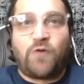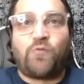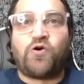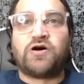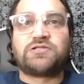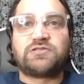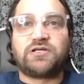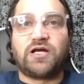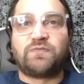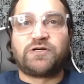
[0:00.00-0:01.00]
was
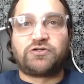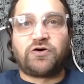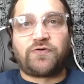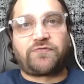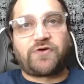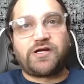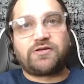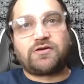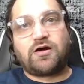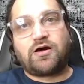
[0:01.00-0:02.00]
Gilbert
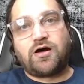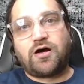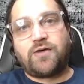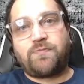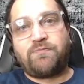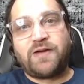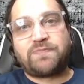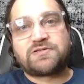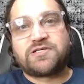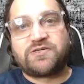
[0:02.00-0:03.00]
Gottfried.
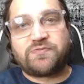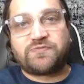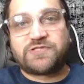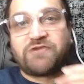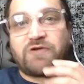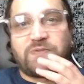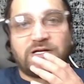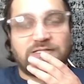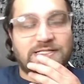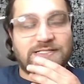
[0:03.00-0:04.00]
Maple syrup
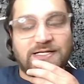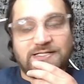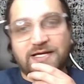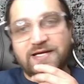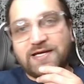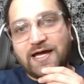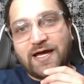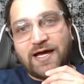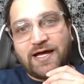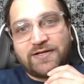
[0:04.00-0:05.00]
is disgusting,
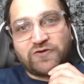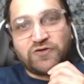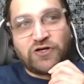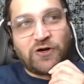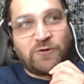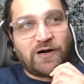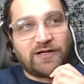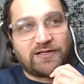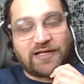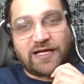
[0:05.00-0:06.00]
and you know
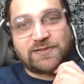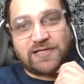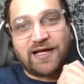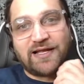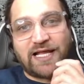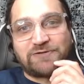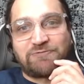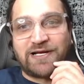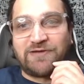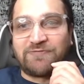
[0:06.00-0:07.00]
what? That's
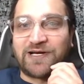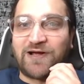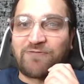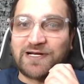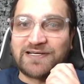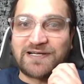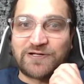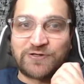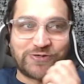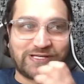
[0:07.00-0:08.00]
really funny. I really did
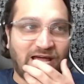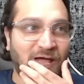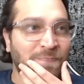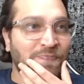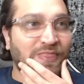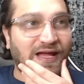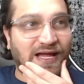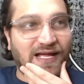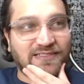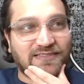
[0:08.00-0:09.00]
enjoy that.
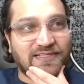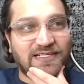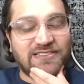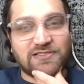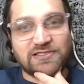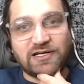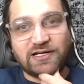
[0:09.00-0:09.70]
And it's